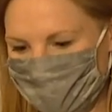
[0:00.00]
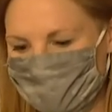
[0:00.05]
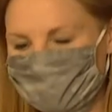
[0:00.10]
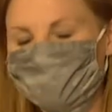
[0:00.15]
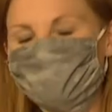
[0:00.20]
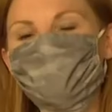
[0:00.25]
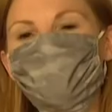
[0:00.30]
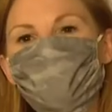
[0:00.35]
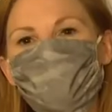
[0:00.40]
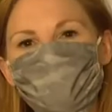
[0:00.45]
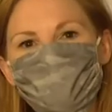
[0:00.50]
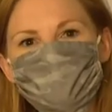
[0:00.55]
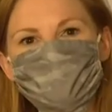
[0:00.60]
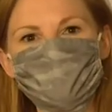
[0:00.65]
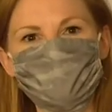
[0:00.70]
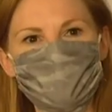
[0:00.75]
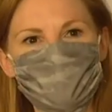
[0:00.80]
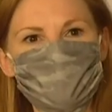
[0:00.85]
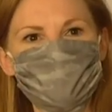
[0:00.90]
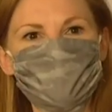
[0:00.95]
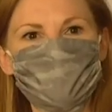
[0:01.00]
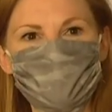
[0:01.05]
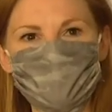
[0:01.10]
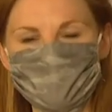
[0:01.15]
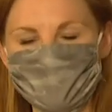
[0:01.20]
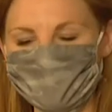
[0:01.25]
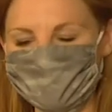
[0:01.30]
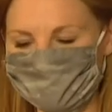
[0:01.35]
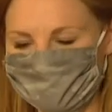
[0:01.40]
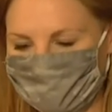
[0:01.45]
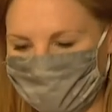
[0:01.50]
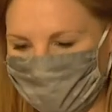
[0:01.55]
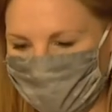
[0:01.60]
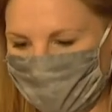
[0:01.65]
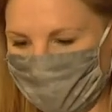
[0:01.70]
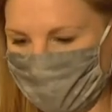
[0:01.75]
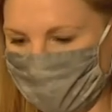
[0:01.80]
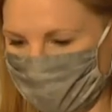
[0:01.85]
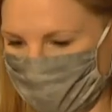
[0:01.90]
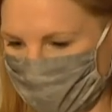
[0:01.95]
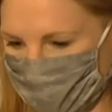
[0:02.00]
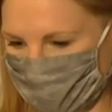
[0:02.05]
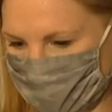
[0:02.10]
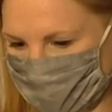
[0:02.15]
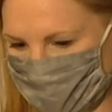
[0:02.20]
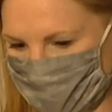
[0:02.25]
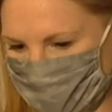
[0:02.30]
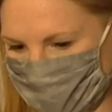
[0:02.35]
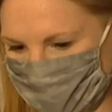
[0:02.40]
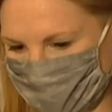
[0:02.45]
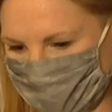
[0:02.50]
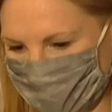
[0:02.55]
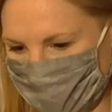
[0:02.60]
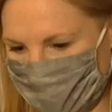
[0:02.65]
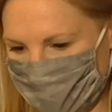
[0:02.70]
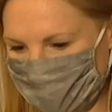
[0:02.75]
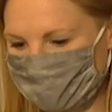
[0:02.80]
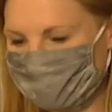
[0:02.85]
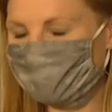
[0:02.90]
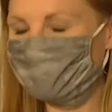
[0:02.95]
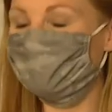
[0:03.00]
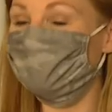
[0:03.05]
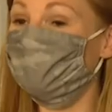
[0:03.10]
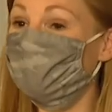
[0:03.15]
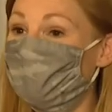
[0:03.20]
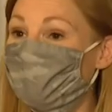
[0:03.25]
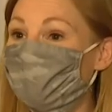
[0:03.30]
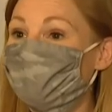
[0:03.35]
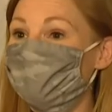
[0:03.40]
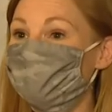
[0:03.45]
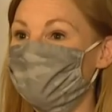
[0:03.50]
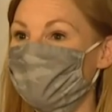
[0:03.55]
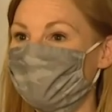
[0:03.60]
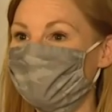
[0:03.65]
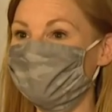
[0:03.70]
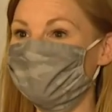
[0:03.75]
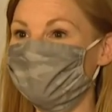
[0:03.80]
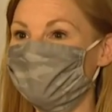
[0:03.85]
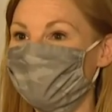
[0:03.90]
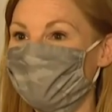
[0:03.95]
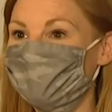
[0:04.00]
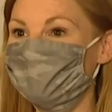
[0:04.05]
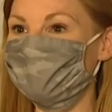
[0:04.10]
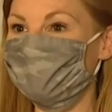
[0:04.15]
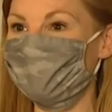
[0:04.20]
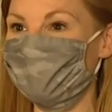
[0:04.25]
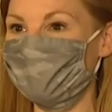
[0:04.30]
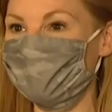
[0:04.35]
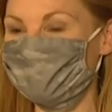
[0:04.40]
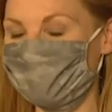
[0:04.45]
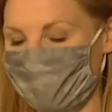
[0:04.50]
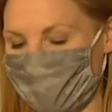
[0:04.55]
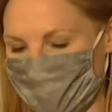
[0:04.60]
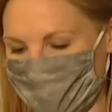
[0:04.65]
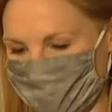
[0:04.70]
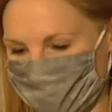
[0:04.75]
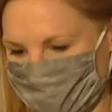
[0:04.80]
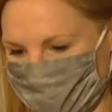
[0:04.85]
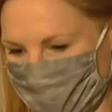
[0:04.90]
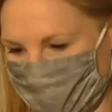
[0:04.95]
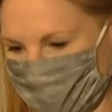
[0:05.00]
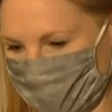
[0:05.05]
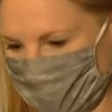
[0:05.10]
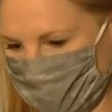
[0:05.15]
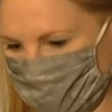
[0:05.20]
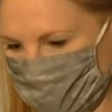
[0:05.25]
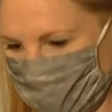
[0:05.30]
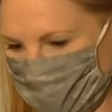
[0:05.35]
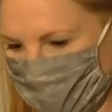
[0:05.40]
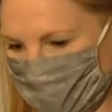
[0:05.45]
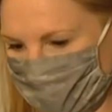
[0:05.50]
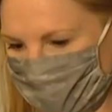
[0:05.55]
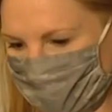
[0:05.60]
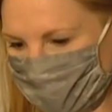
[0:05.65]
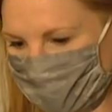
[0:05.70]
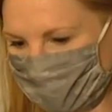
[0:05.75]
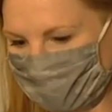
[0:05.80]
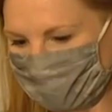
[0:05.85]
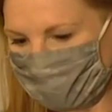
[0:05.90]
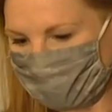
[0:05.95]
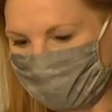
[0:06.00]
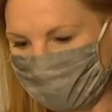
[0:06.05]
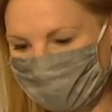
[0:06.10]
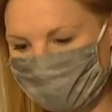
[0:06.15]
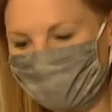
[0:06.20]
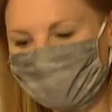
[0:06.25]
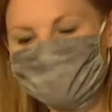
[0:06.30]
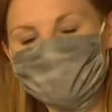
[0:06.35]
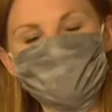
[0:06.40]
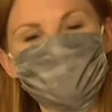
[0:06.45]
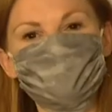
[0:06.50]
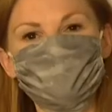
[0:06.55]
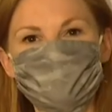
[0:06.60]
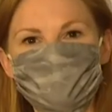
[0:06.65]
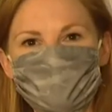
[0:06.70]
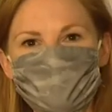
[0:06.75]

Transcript: To all the young women across Missouri who I met on the campaign trail, I want you to